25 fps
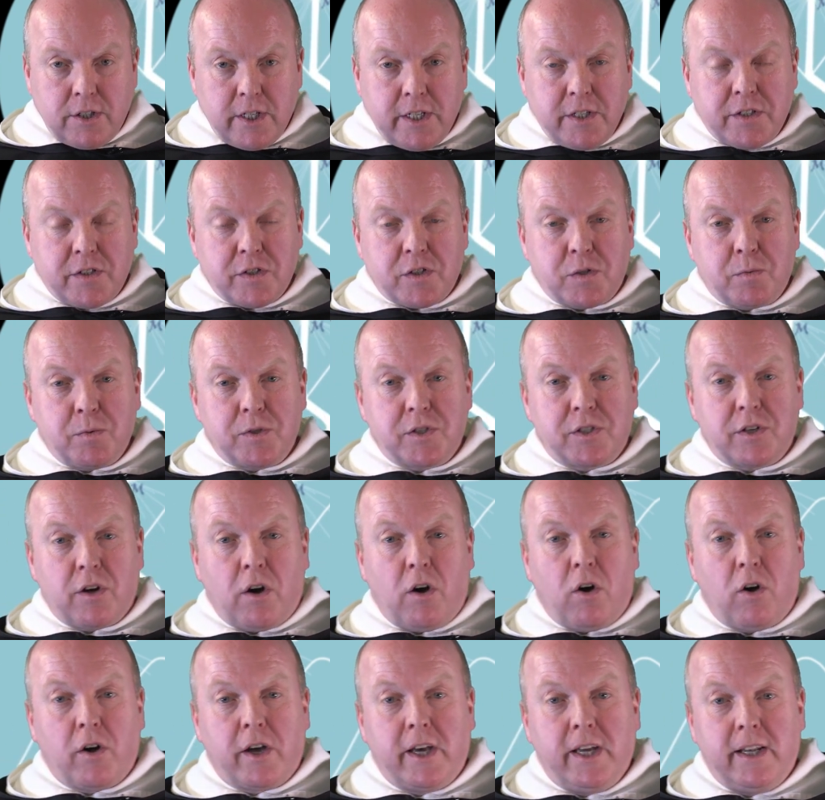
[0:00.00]
Jesus was
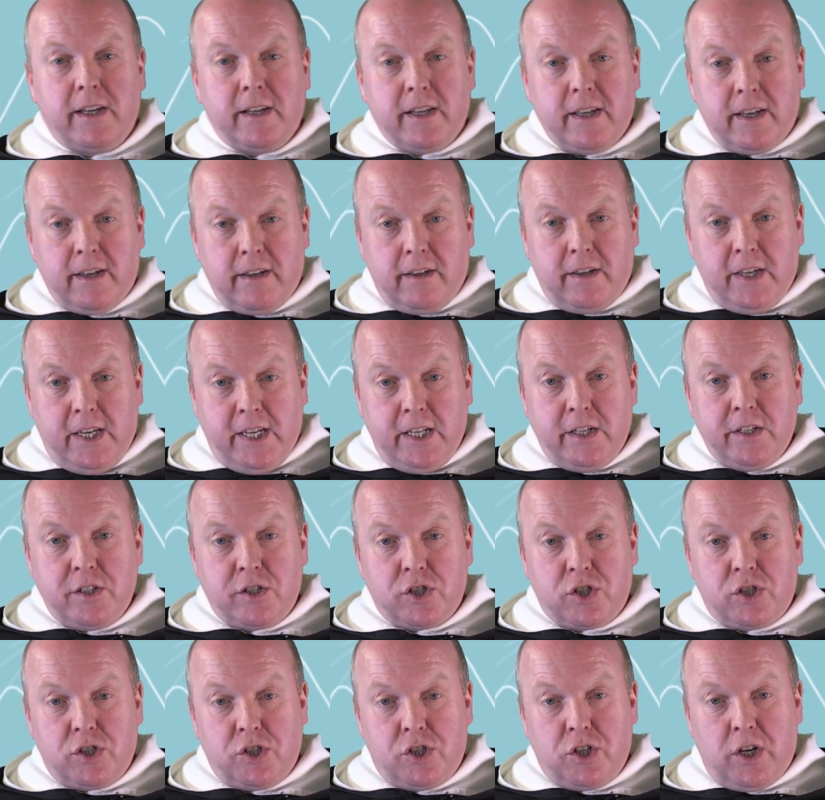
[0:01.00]
talking in
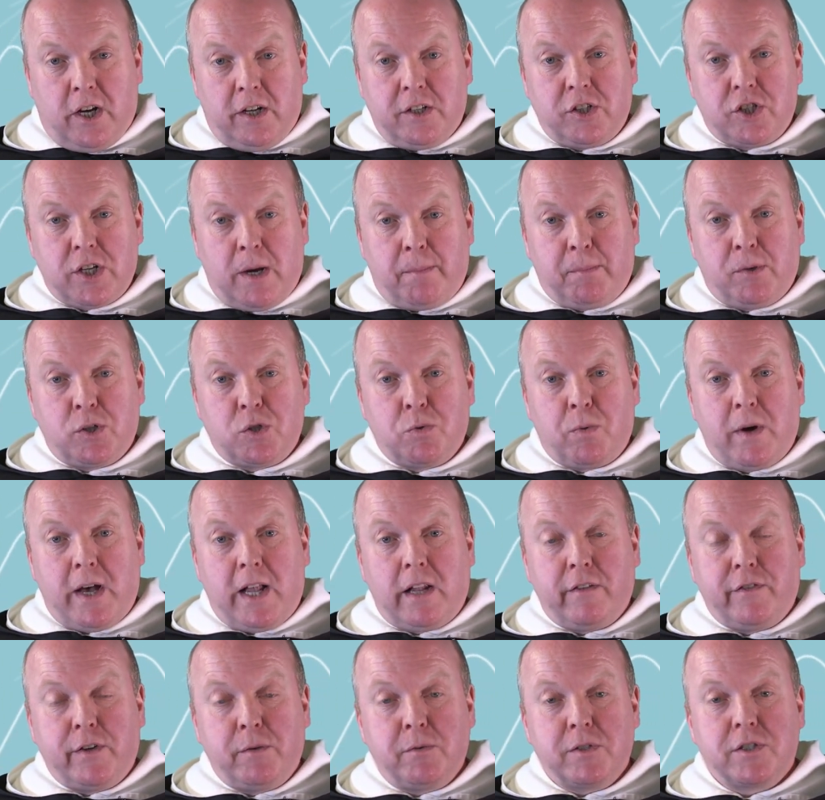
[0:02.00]
John chapter
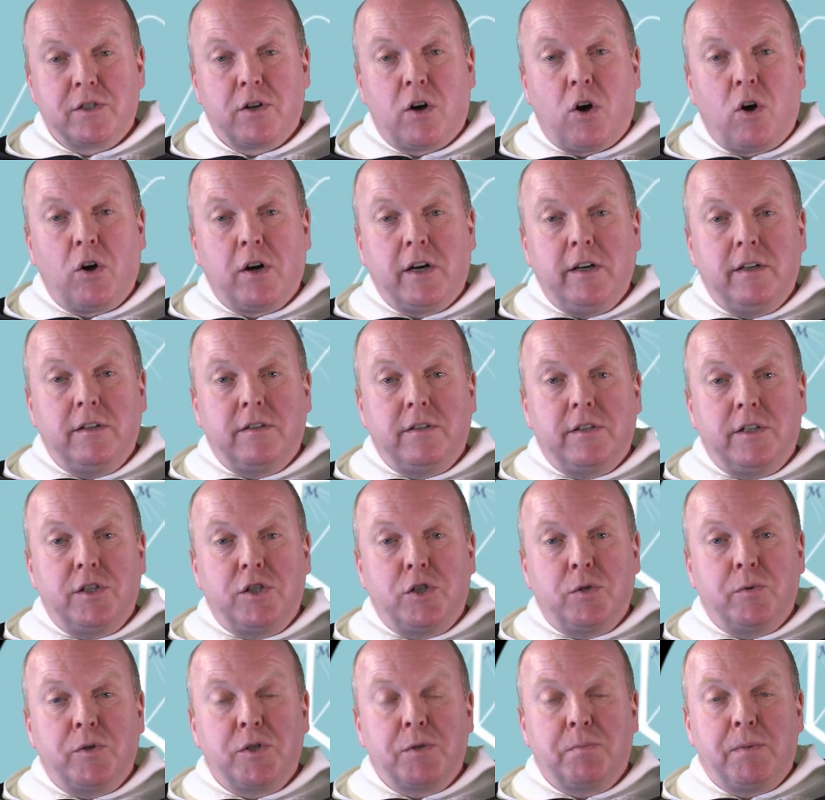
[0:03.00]
12, he was talking to the
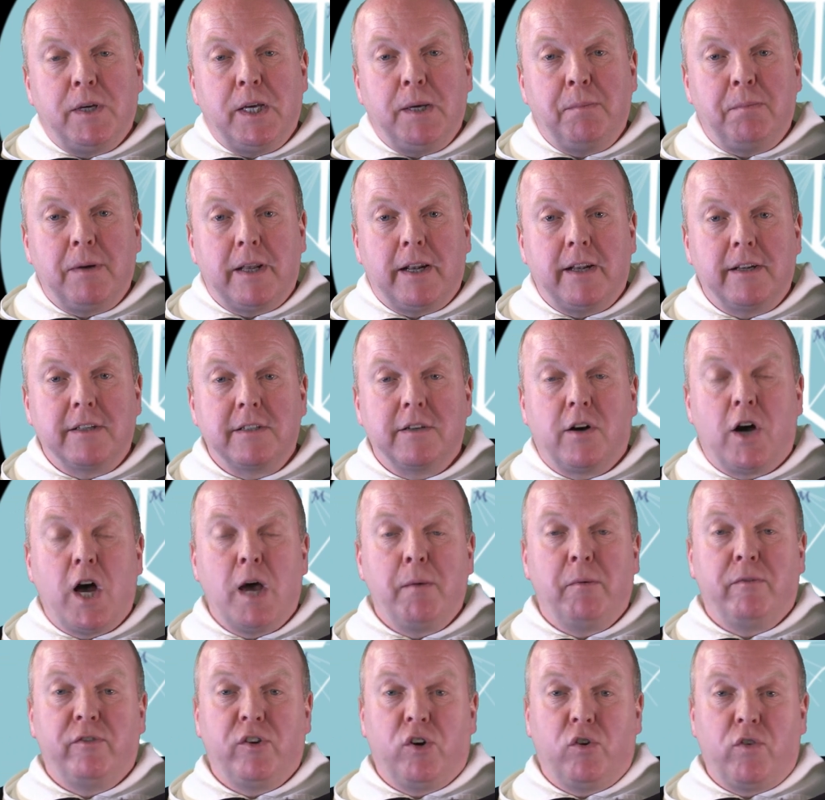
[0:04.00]
Jewish people at a
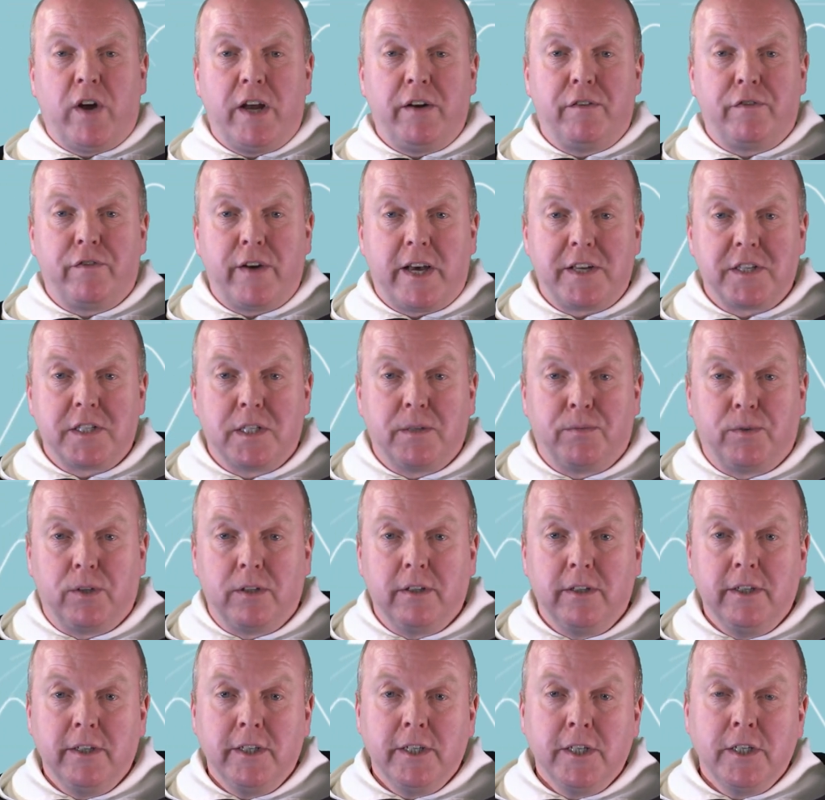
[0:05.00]
time of a great
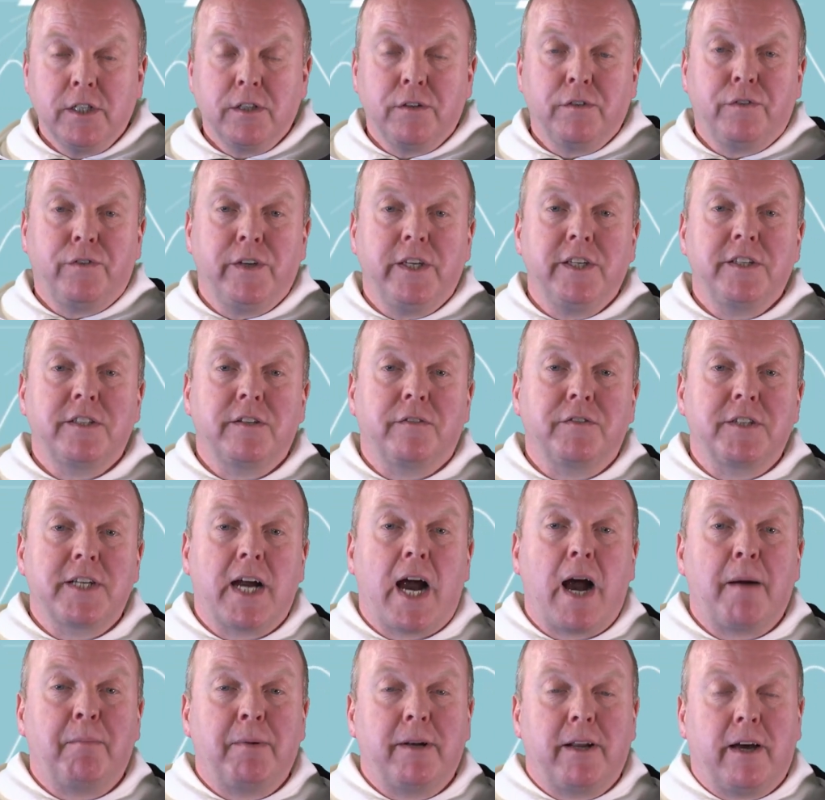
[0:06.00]
festival, the Feast of
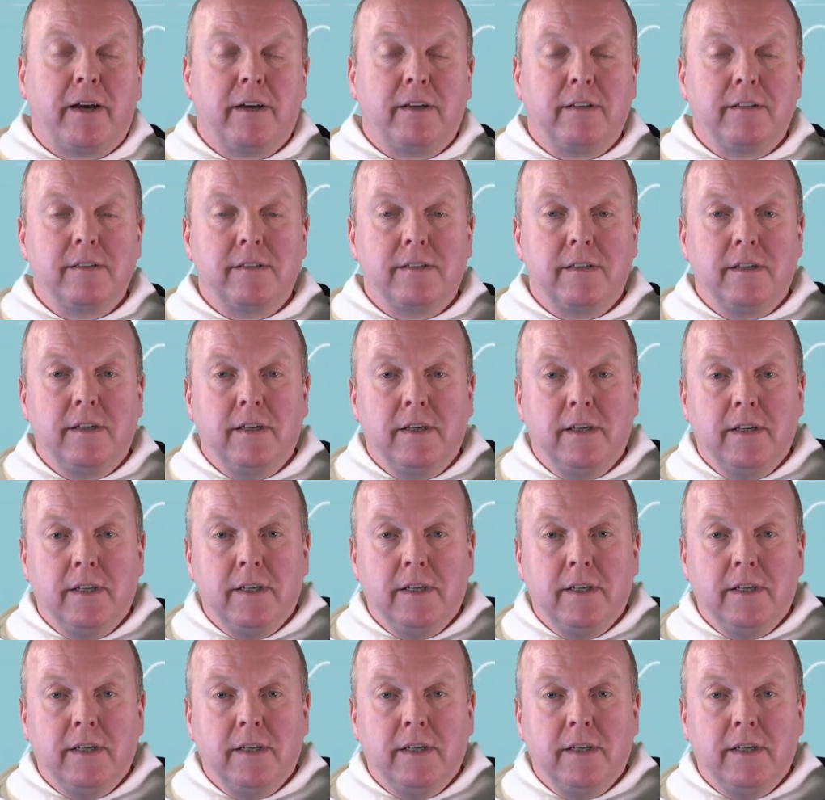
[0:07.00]
Tabernacles.